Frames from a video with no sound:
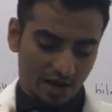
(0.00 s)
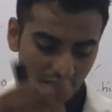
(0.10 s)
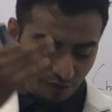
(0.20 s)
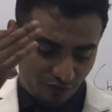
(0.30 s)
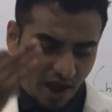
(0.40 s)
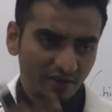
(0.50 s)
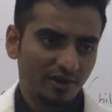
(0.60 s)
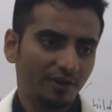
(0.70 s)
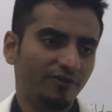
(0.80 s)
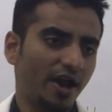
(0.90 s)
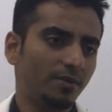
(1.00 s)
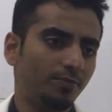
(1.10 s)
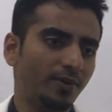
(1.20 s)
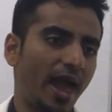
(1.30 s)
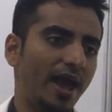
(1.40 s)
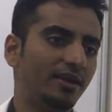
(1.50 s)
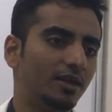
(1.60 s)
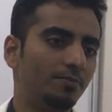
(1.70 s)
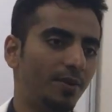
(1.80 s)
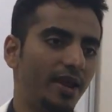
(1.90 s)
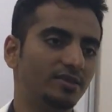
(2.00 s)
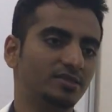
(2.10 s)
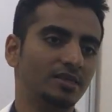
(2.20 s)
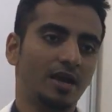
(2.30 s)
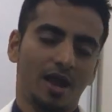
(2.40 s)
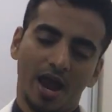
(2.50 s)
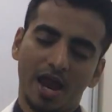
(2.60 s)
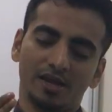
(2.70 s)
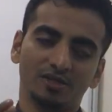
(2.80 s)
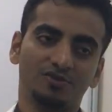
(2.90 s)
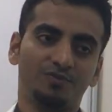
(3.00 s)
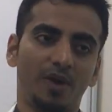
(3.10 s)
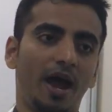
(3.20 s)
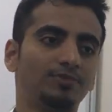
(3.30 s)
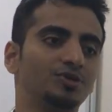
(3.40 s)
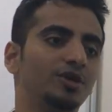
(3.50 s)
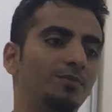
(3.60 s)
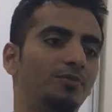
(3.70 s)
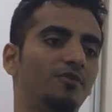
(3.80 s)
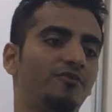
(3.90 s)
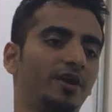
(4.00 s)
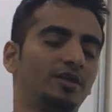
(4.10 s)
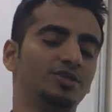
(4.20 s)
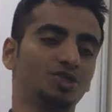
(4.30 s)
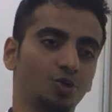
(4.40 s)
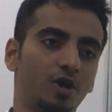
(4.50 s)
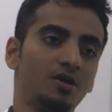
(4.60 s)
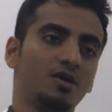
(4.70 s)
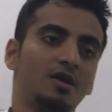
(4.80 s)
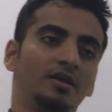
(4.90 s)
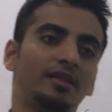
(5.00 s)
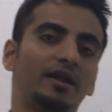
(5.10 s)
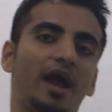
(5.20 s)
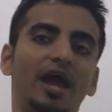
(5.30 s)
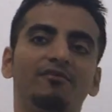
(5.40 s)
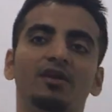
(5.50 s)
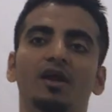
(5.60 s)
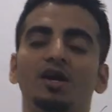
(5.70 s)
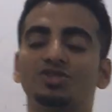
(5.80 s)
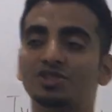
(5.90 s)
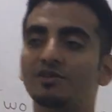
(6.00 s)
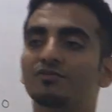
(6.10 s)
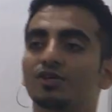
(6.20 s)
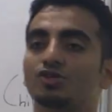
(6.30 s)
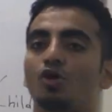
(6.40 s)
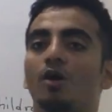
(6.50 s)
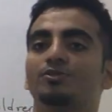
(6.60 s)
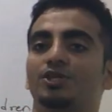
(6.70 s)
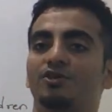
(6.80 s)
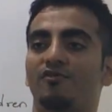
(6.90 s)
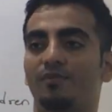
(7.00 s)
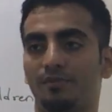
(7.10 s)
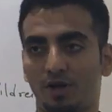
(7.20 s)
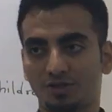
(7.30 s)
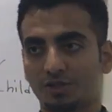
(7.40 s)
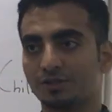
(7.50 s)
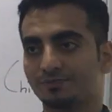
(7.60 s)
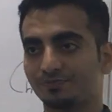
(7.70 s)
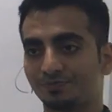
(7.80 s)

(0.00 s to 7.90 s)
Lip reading: if I have a defined plan in place, I am absolutely perfectly sure that I will achieve this objective of my project.